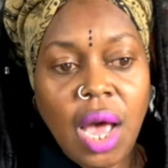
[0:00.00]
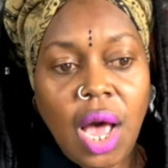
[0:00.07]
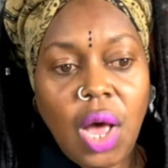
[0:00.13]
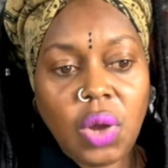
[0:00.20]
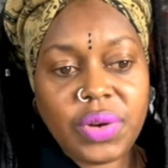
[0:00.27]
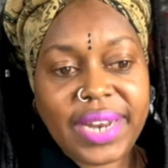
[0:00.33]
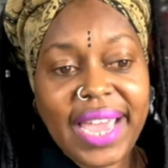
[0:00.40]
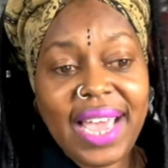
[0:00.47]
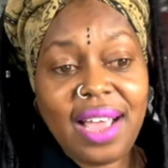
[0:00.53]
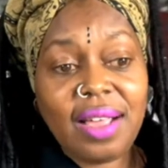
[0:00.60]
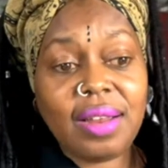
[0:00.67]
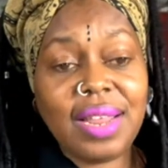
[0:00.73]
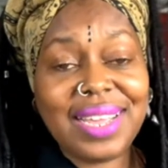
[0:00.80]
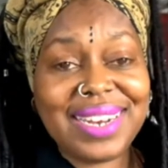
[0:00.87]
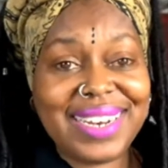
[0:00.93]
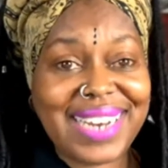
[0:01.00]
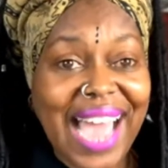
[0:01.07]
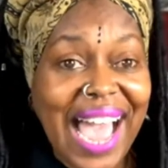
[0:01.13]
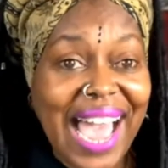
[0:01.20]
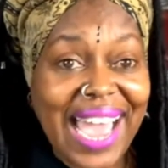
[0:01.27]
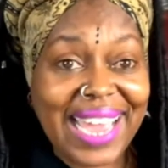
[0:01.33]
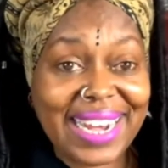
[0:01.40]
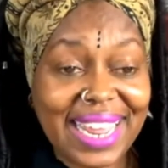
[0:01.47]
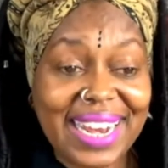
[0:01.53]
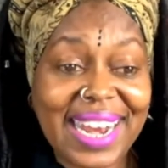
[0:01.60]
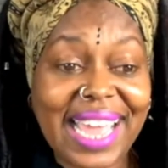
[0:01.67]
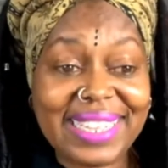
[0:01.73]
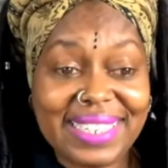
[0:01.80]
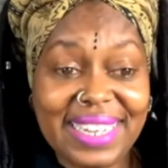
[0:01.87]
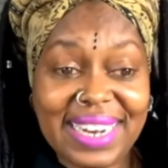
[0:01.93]
Hodel died in
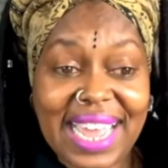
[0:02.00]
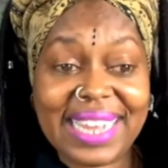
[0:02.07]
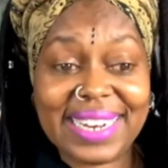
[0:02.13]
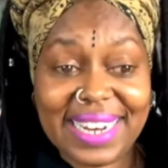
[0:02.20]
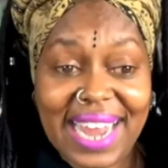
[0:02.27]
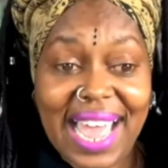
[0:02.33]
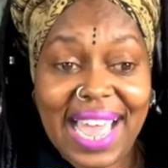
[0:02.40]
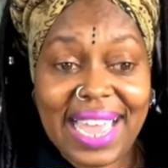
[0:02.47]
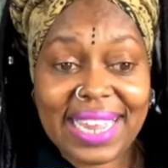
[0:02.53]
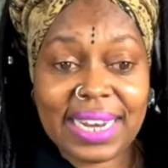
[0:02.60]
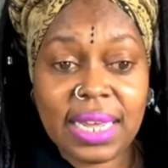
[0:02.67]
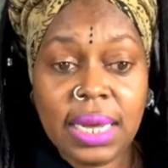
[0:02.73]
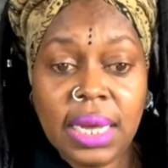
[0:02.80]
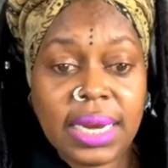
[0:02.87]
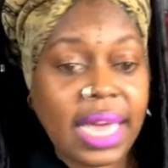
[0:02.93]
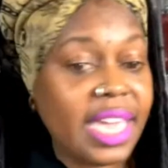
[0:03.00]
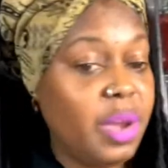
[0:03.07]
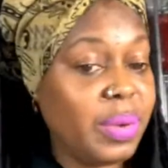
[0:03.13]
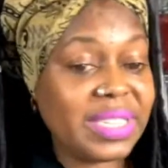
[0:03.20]
1999. Now, he